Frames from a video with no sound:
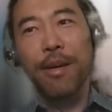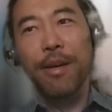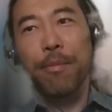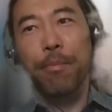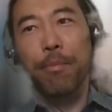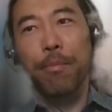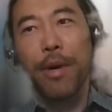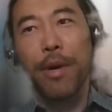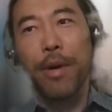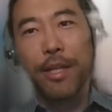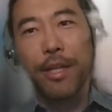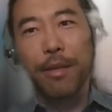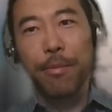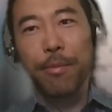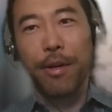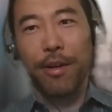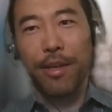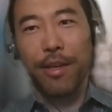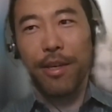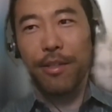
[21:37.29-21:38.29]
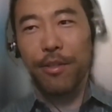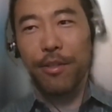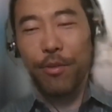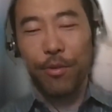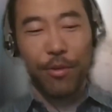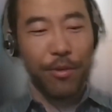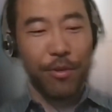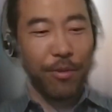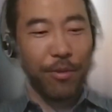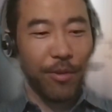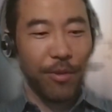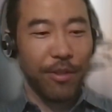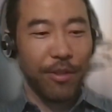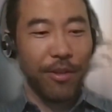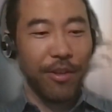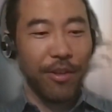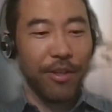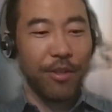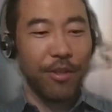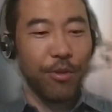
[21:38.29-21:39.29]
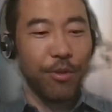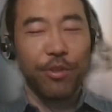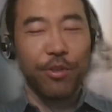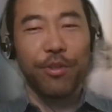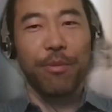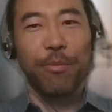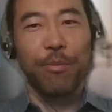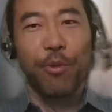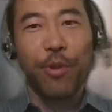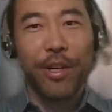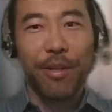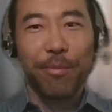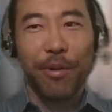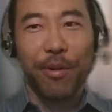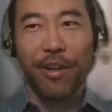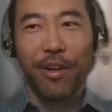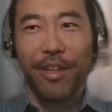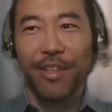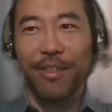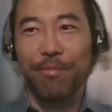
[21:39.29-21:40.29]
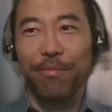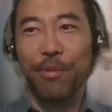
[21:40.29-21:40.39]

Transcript: money market, or you can call it short-term credit market